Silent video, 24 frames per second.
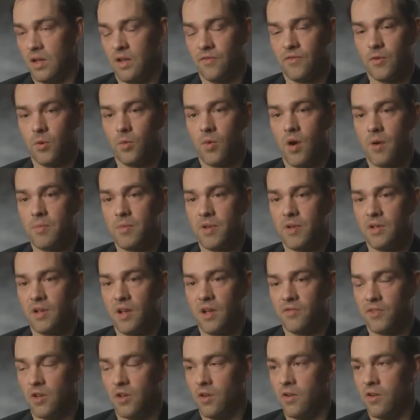They left their
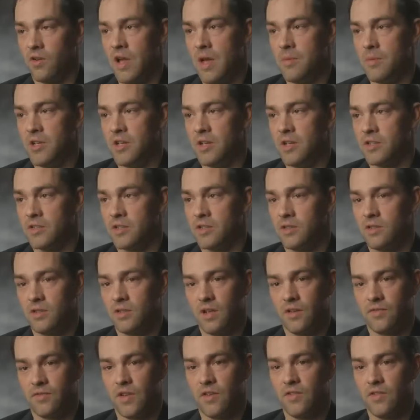weapon, left all their
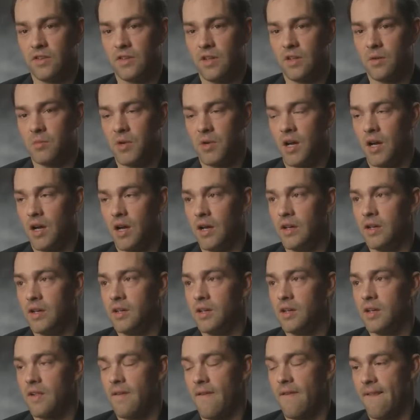ammunition, left everything
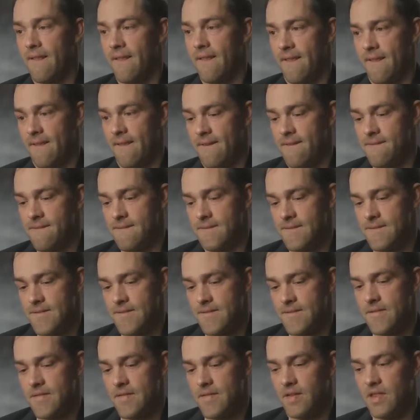behind.
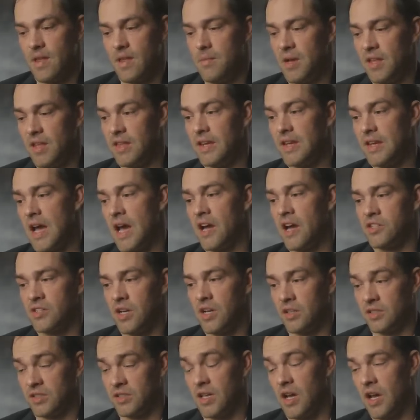They made the
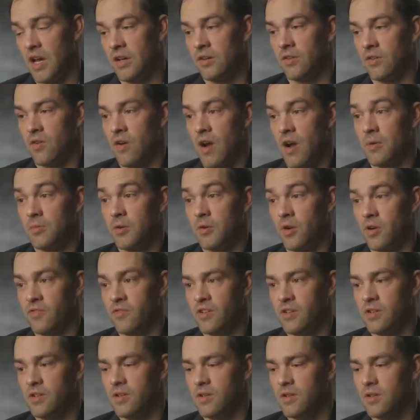dash outside and grabbed
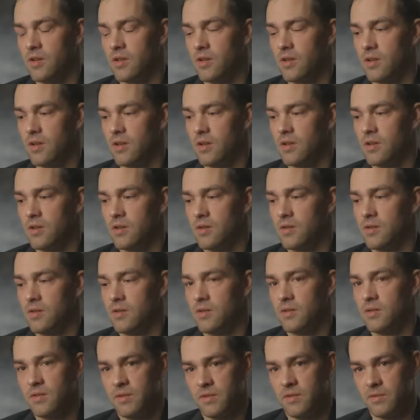Griffin,
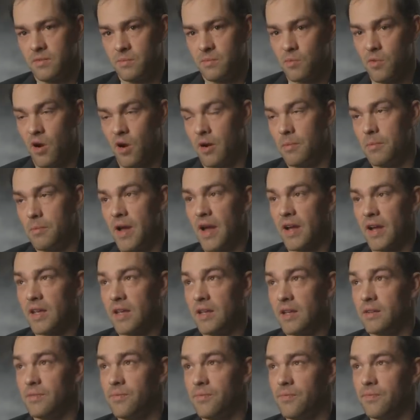brought him
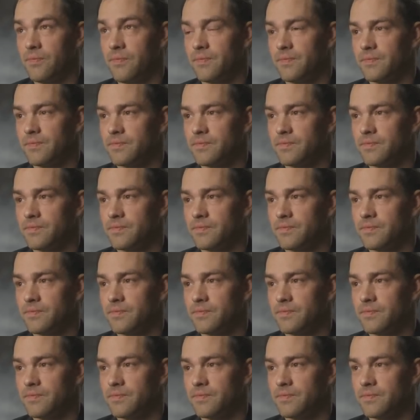back in.